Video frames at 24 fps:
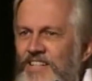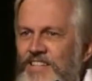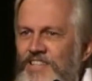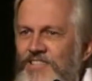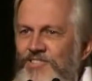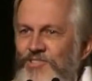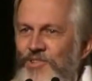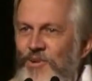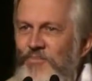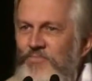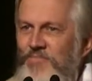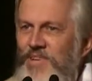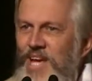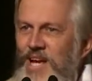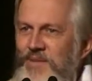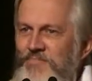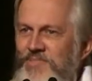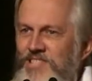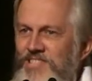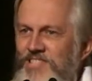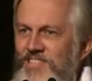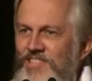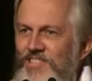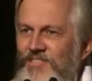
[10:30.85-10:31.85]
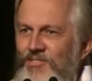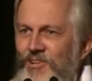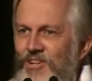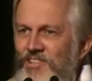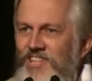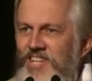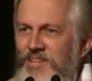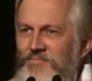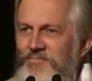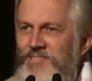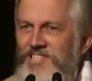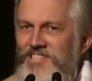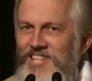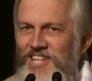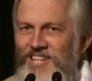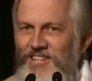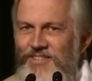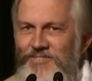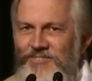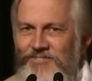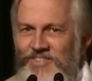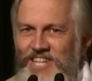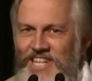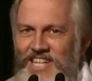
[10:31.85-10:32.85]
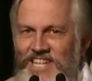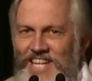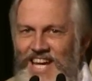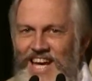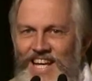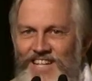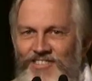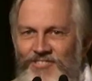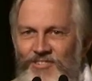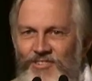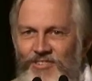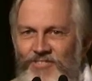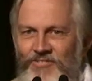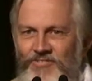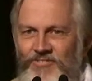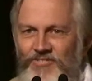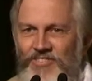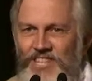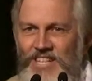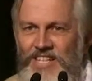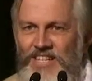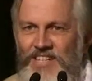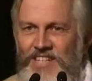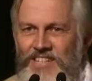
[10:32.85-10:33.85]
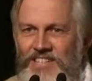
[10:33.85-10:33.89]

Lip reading: sometimes caught himself in the act of